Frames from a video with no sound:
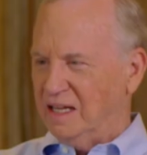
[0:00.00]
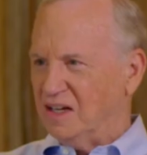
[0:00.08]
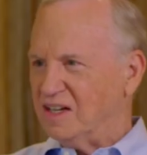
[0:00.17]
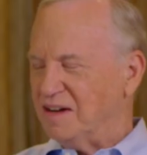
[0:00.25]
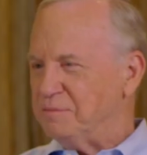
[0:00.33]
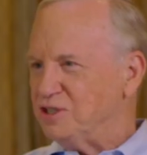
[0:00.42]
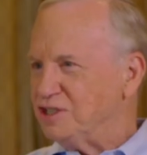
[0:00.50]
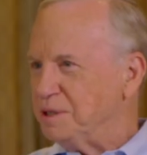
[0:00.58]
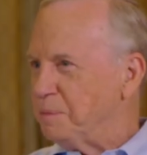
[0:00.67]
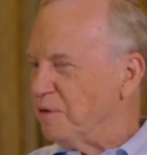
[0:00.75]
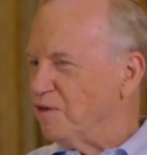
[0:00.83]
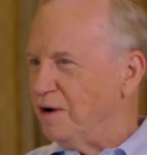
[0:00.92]
The government should
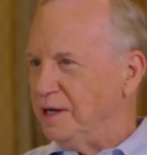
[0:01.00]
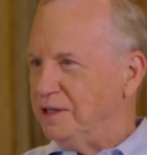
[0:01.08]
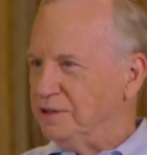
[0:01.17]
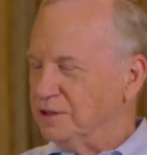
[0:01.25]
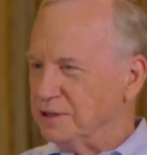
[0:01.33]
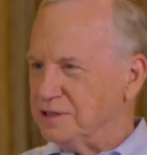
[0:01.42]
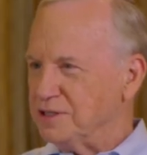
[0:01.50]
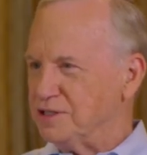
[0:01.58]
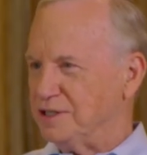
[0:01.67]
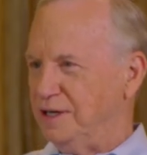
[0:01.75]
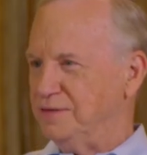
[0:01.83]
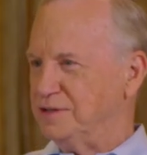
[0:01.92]
provide goods and
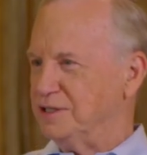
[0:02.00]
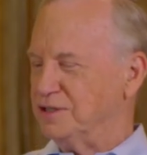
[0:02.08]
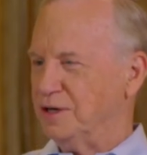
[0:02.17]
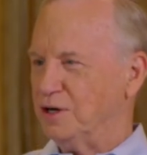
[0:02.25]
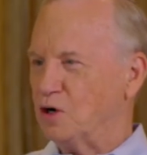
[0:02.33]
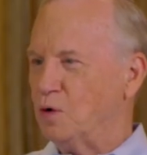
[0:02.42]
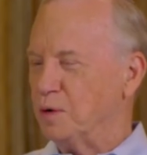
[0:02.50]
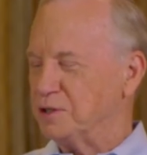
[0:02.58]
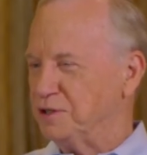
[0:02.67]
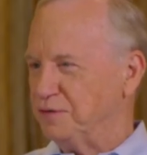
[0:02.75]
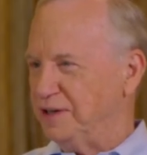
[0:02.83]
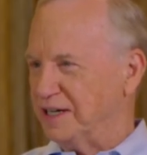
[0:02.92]
services on a
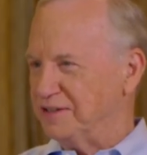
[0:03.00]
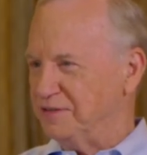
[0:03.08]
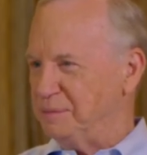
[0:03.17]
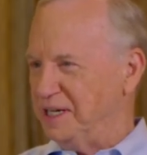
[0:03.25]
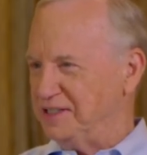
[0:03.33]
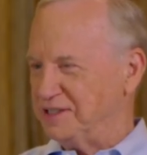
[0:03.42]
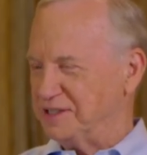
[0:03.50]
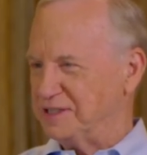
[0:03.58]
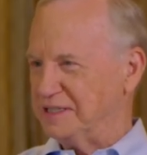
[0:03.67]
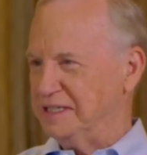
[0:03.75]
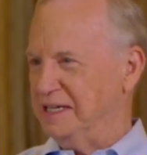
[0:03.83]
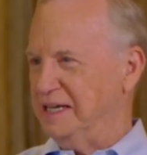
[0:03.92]
cost effective
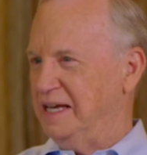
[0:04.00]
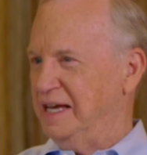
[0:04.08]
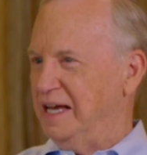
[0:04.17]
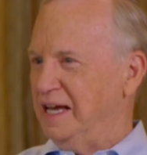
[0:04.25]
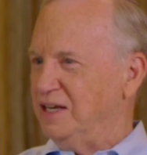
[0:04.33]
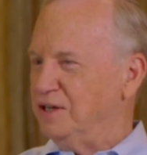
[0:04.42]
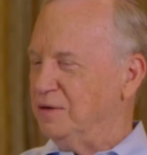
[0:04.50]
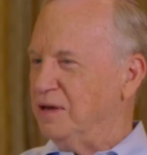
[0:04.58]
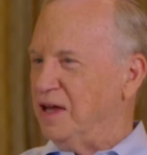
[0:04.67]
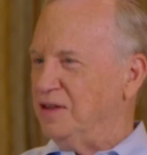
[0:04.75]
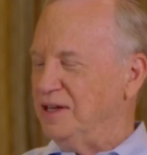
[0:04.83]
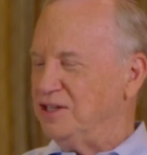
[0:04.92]
basis. You know,
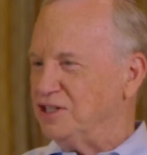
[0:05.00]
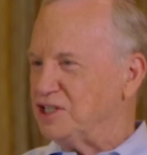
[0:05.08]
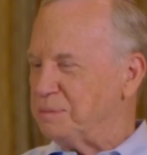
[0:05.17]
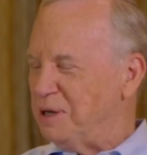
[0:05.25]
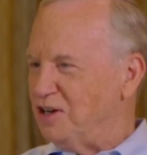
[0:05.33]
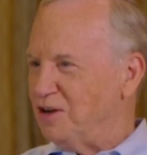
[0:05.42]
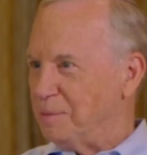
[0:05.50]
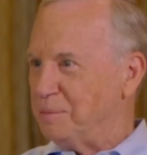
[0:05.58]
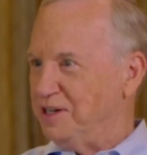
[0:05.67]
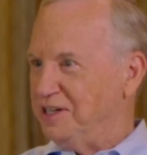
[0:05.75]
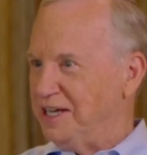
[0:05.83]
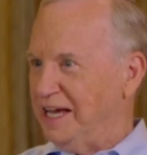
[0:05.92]
they should spend our
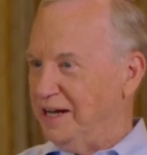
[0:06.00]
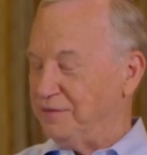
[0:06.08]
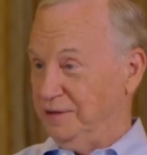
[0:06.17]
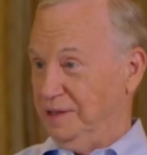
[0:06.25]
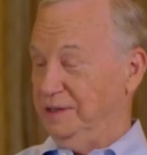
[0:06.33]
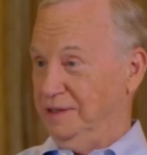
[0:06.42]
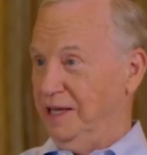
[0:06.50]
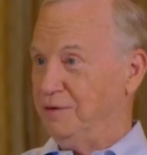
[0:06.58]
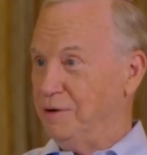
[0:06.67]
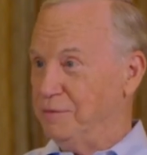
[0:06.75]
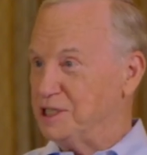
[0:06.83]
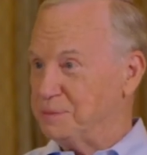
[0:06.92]
money carefully, like
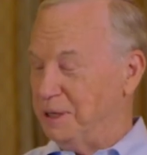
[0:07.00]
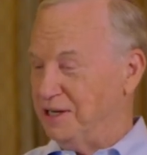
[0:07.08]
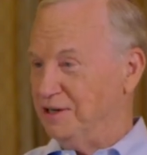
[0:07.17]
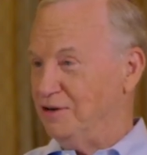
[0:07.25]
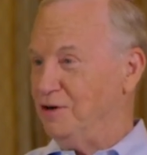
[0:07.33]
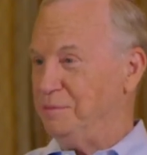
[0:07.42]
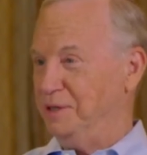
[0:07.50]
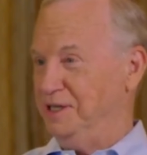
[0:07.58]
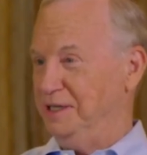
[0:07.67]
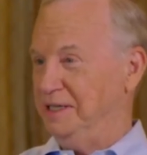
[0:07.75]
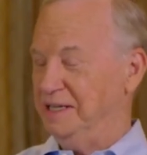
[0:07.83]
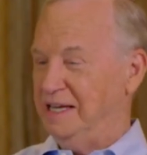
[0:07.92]
we would spend our own
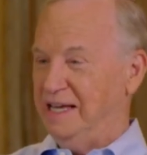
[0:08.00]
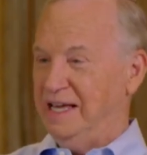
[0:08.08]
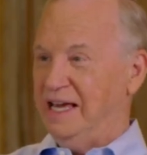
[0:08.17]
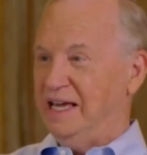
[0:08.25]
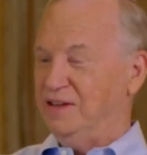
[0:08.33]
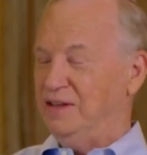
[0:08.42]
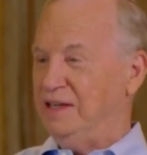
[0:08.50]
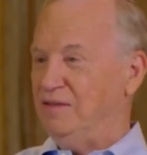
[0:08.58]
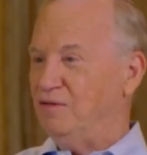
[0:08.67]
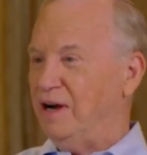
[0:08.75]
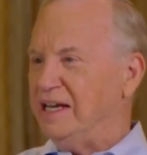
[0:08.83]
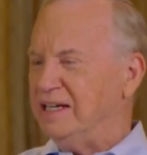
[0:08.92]
money. The
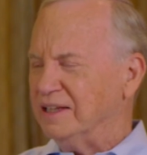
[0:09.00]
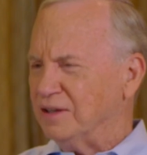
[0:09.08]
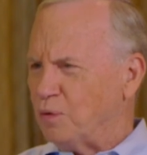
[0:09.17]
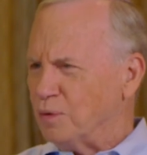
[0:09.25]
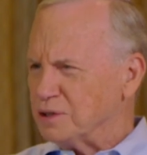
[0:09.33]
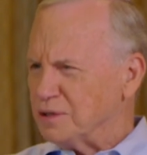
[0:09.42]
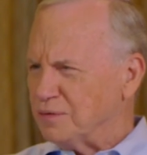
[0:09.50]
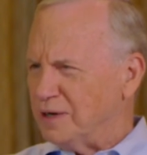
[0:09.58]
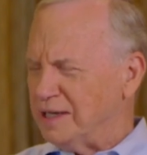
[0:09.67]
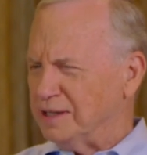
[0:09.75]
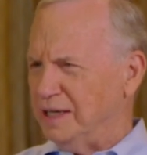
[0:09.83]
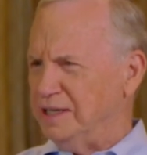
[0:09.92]
cost of
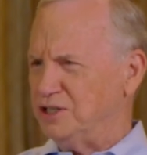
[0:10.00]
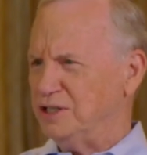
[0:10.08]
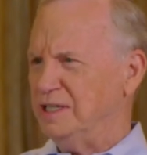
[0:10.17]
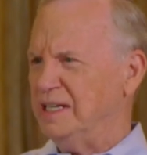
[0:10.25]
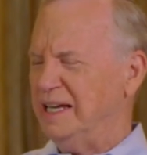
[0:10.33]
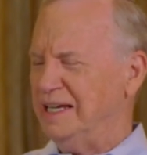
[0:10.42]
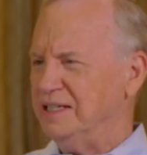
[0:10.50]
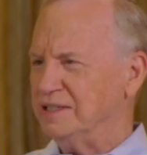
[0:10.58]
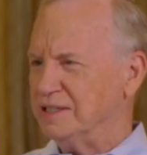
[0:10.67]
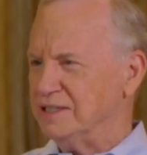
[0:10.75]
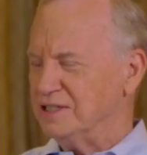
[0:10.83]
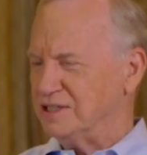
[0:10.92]
regulation
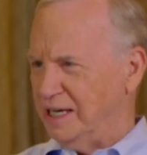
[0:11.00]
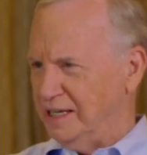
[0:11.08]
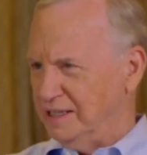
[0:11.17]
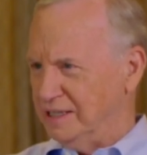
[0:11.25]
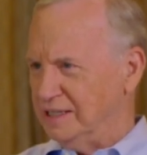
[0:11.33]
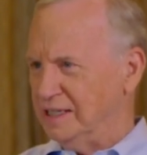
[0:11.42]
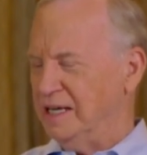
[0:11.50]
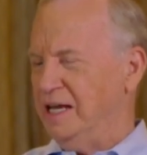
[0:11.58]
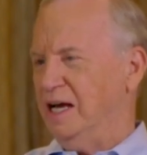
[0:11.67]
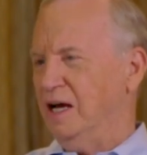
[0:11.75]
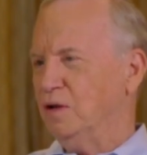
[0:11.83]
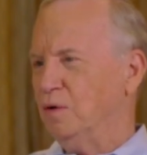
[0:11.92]
is insane
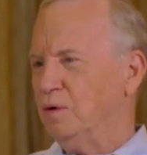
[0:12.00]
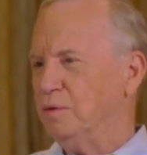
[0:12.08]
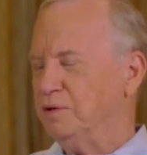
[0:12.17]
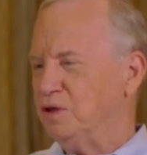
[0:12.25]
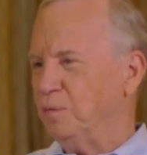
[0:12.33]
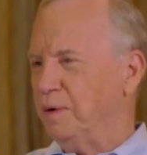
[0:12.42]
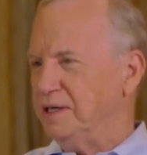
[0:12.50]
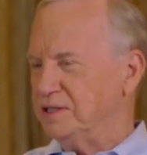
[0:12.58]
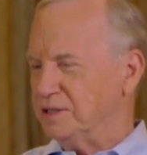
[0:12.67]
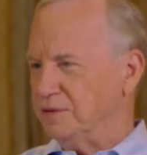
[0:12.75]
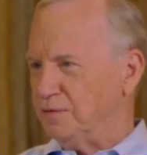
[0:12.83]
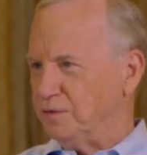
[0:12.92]
along with the
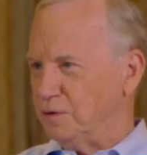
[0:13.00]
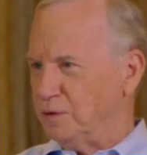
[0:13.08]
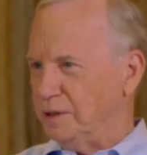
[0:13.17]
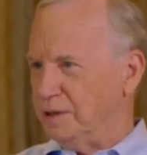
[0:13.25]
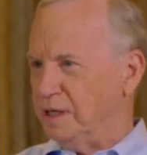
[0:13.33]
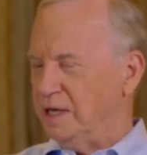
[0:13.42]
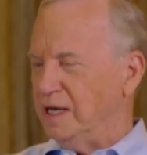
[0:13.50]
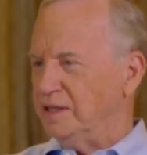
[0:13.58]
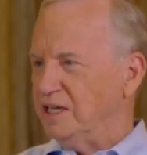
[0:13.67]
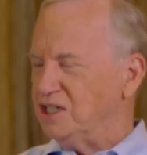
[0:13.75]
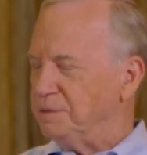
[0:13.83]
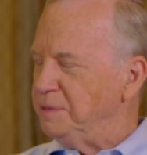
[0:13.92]
waste and fraud.
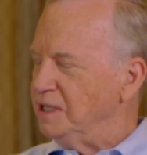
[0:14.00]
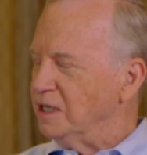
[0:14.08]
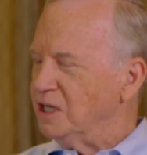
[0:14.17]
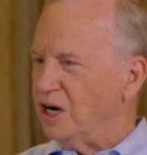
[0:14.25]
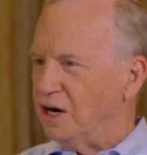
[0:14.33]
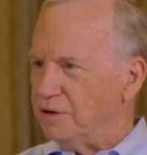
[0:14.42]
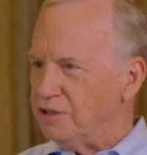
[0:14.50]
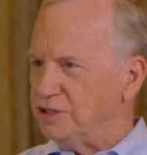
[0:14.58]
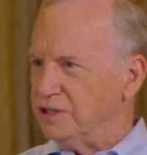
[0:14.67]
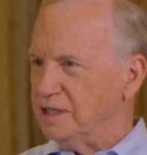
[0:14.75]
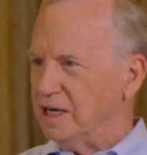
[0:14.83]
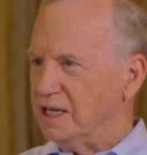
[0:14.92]
They be
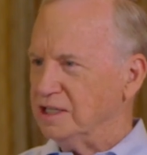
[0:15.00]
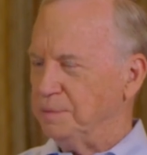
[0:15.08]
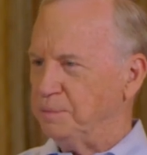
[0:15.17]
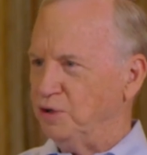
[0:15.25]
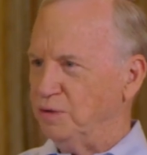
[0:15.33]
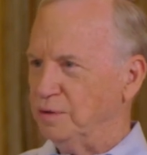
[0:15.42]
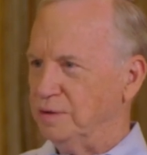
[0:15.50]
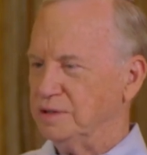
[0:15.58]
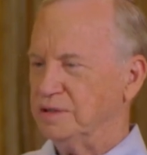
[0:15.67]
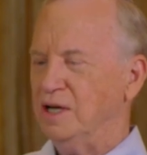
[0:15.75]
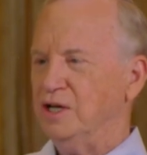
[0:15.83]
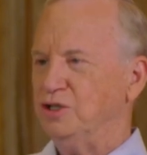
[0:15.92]
encouraging
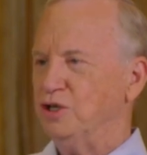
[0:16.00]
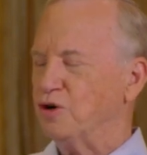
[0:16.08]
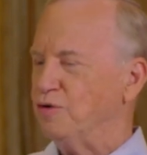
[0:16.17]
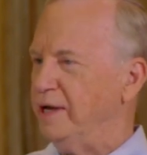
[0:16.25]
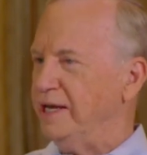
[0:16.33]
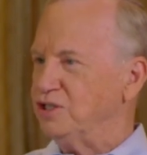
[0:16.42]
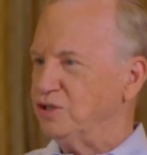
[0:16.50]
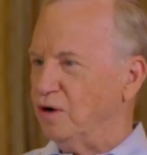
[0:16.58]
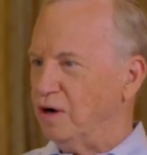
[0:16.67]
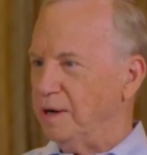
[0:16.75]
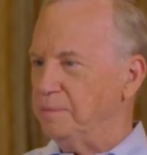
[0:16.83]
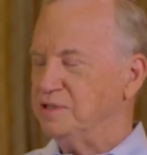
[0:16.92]
entrepreneurs to create
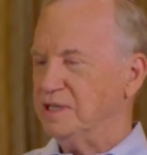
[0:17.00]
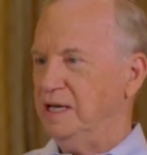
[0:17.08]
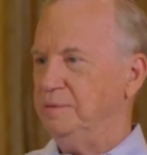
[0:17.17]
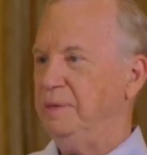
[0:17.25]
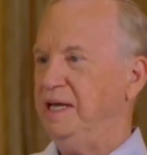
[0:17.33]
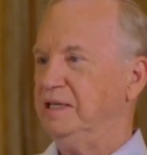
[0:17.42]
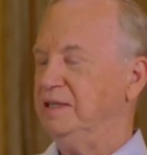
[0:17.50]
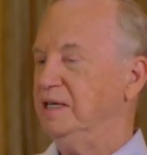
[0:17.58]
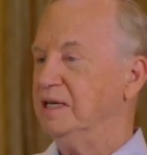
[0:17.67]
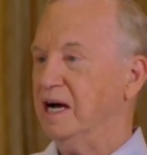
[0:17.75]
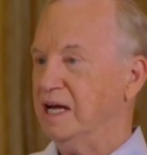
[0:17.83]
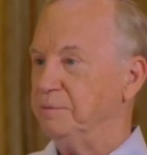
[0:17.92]
jobs and make the
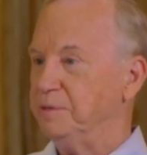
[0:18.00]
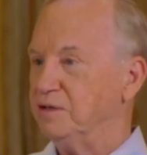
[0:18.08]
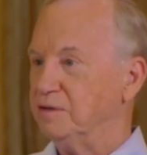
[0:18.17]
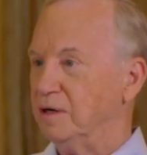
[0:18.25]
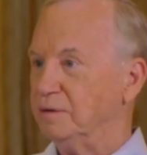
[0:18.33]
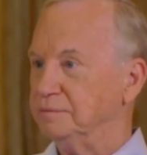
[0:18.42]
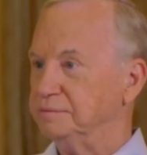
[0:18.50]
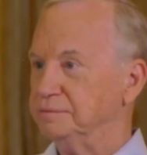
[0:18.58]
economy grow.